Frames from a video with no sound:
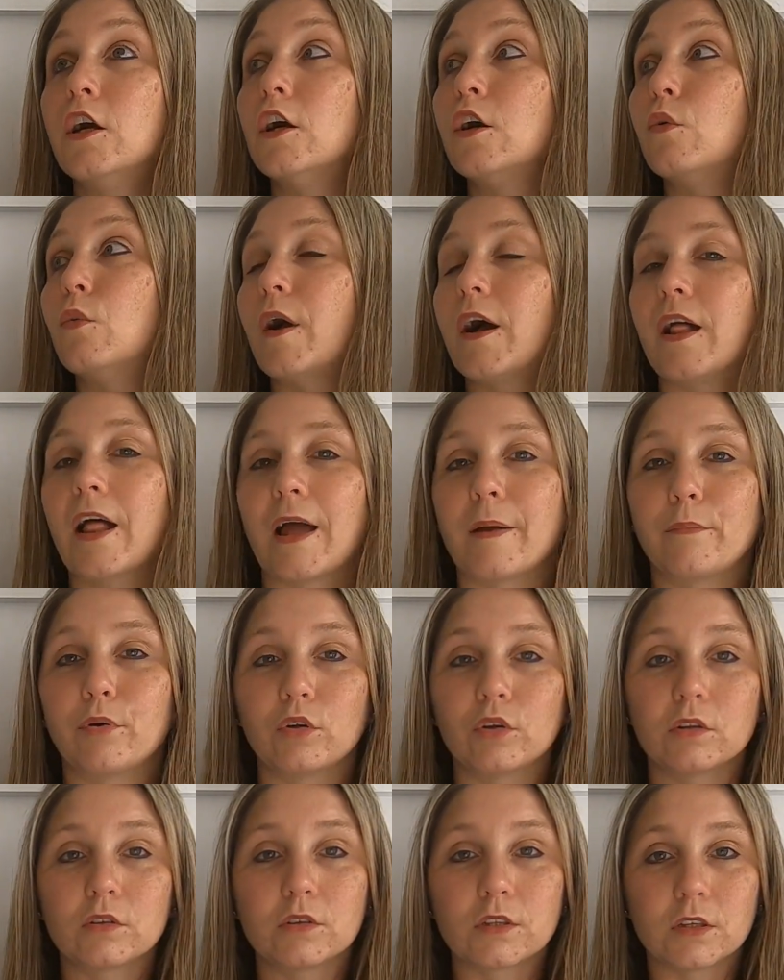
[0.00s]
Well, I
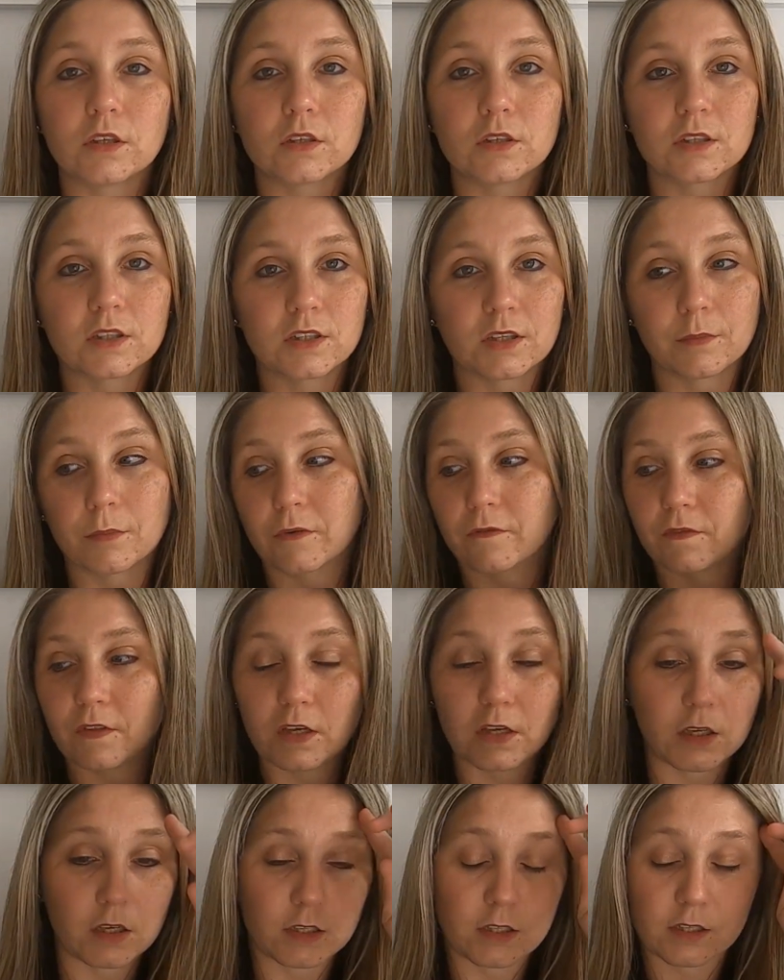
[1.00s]
pulled some of
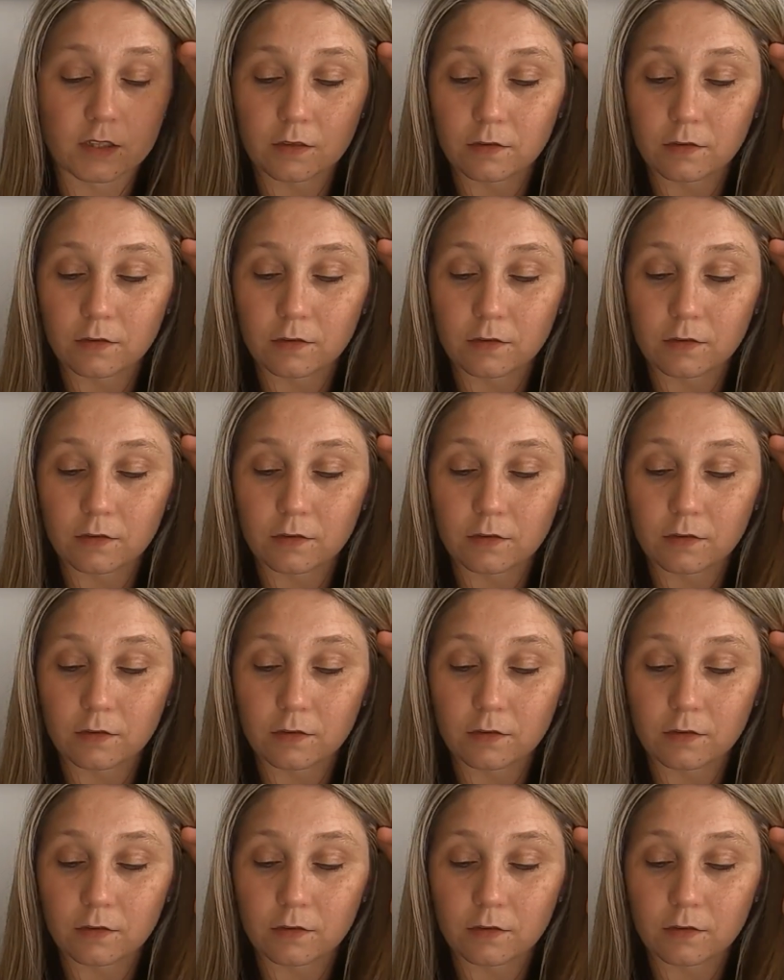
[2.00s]
these